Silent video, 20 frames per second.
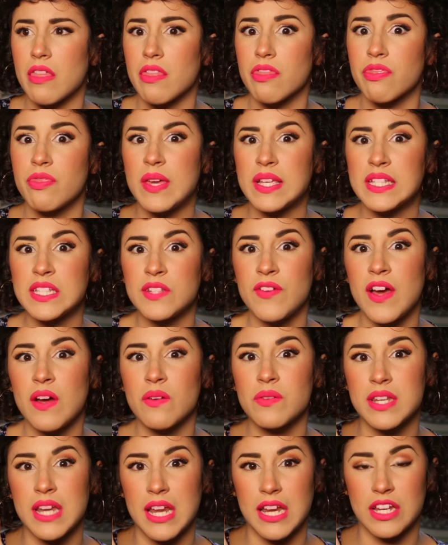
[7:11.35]
This
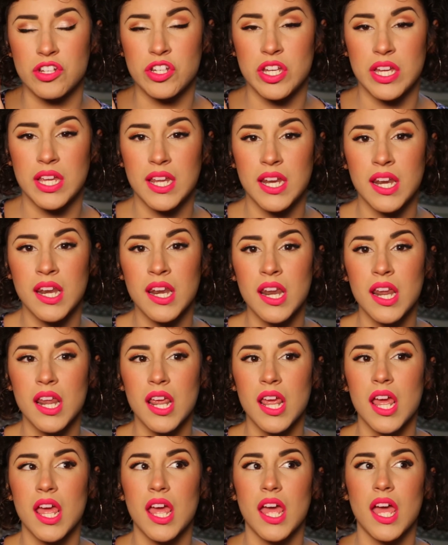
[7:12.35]
foundation
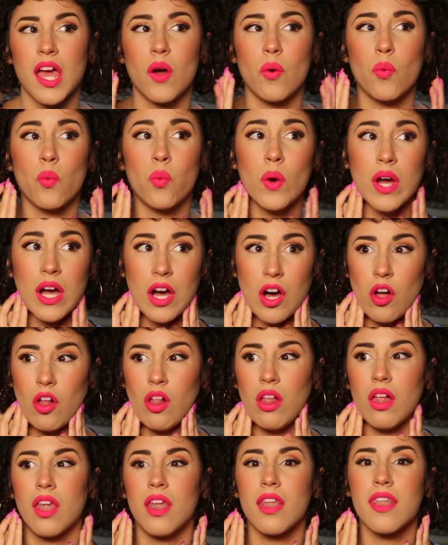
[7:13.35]

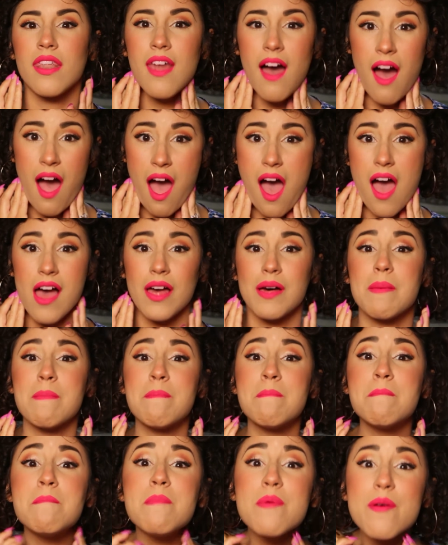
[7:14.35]
will not
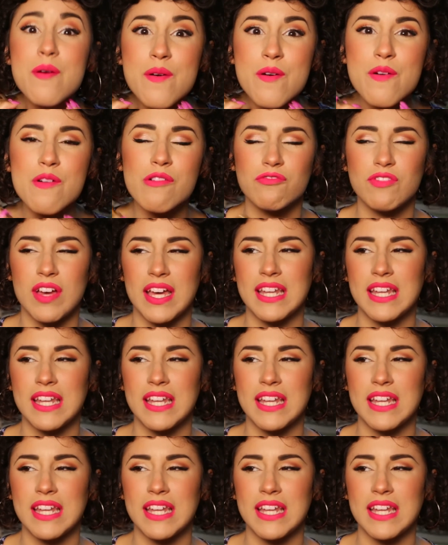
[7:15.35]
move,